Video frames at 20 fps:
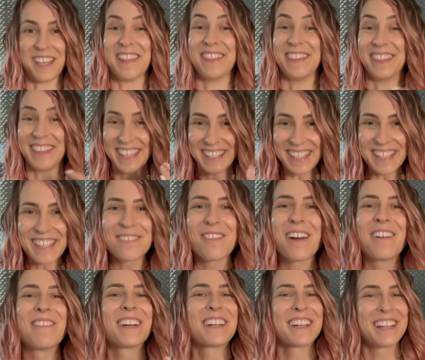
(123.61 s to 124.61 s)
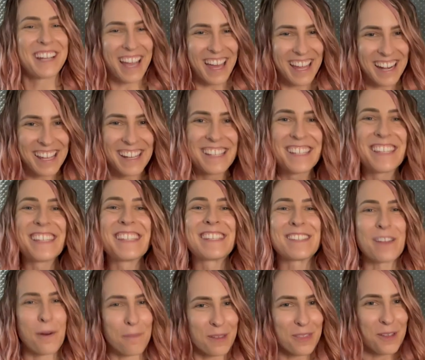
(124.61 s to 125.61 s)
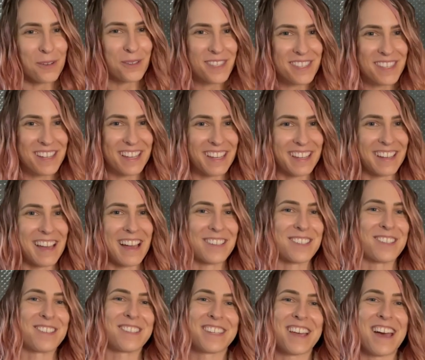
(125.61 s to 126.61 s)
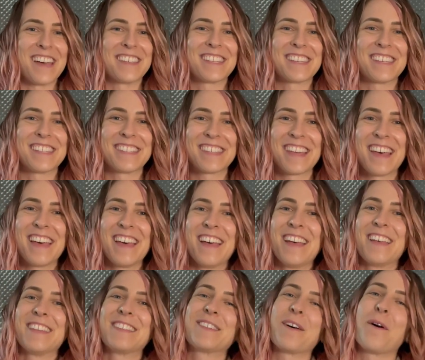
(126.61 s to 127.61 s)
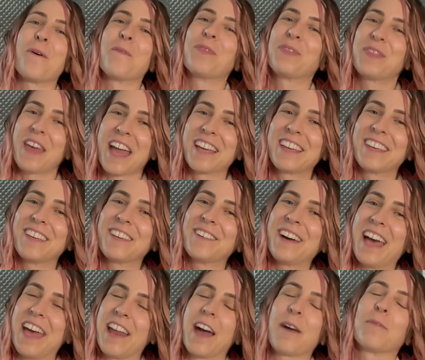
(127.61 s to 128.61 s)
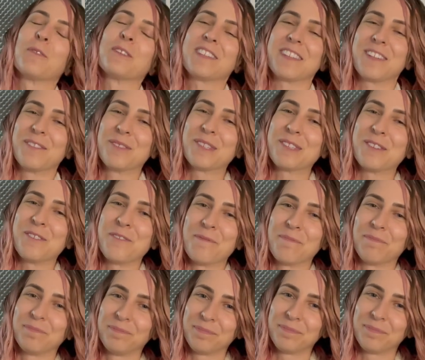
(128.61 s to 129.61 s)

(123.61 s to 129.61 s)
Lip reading: And this is when we're gonna get into some of those singing exercises. So thank you, and I will see you soon.